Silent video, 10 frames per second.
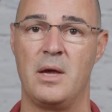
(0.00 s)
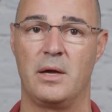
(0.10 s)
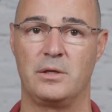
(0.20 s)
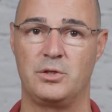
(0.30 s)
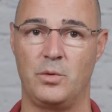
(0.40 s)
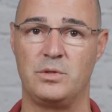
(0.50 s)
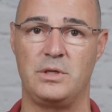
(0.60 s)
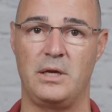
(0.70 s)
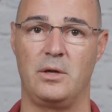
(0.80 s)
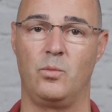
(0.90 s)

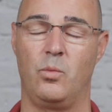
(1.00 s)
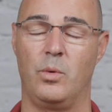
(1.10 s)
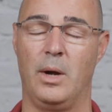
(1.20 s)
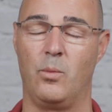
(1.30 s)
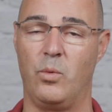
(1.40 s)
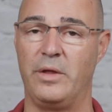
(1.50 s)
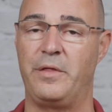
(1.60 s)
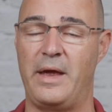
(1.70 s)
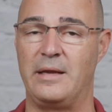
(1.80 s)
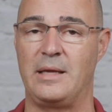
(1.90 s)
associated uh,
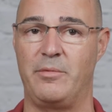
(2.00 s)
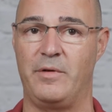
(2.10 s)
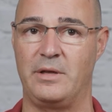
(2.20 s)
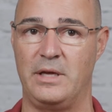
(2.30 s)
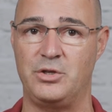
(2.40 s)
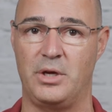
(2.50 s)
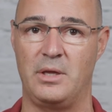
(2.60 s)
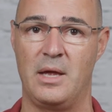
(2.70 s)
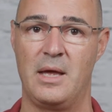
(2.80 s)
with any type of condition.